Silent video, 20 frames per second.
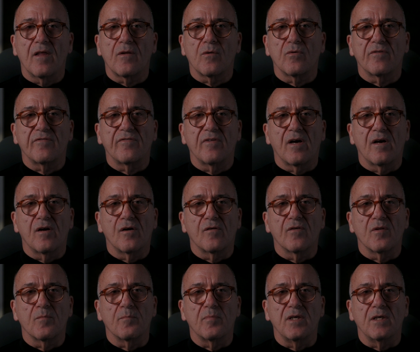would fly
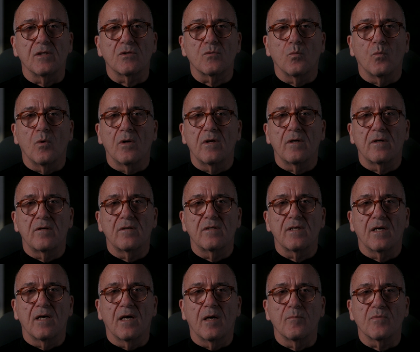over the beach 100
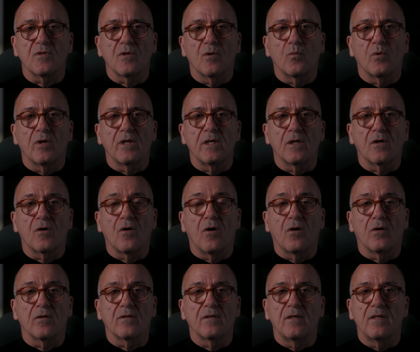times on what he
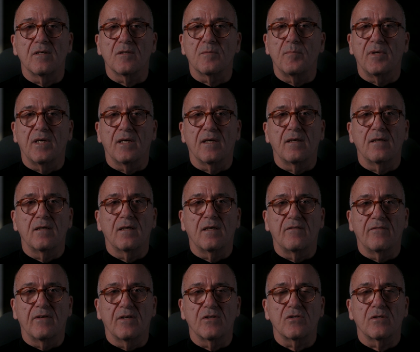called his big
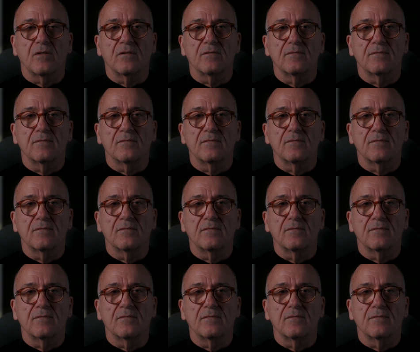adventure.